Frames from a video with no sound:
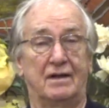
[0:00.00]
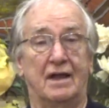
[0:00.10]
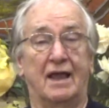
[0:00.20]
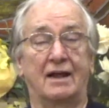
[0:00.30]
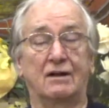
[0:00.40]

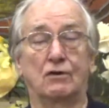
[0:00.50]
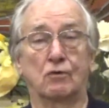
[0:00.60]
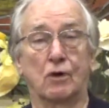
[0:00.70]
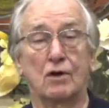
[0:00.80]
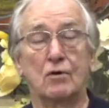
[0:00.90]
and
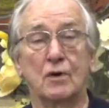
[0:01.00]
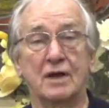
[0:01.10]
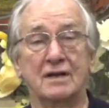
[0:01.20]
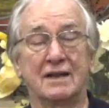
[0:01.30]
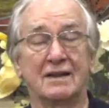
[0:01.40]
grow
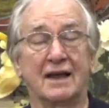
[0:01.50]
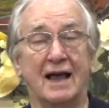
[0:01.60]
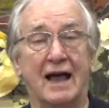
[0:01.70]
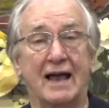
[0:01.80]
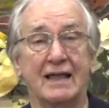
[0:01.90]
into the
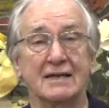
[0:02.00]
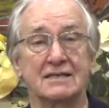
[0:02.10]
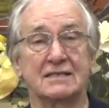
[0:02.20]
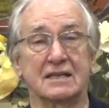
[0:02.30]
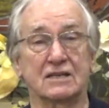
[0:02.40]

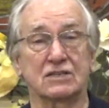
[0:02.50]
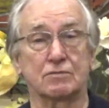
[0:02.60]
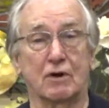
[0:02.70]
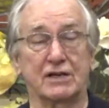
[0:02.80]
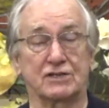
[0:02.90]
highest
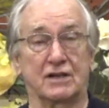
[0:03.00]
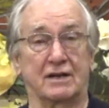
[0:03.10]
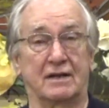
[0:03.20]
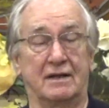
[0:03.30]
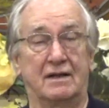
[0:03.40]
expression
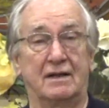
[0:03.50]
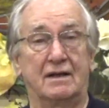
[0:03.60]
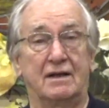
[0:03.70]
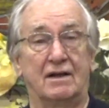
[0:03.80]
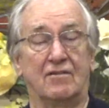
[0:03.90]

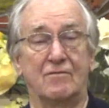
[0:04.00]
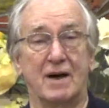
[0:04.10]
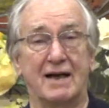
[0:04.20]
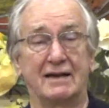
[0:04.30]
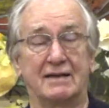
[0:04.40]
of
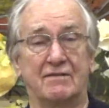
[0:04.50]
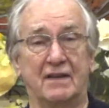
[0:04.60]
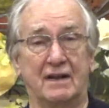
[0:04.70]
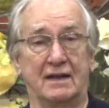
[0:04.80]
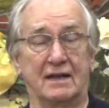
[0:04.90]
my
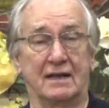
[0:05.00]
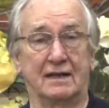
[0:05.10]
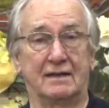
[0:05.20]
divinity.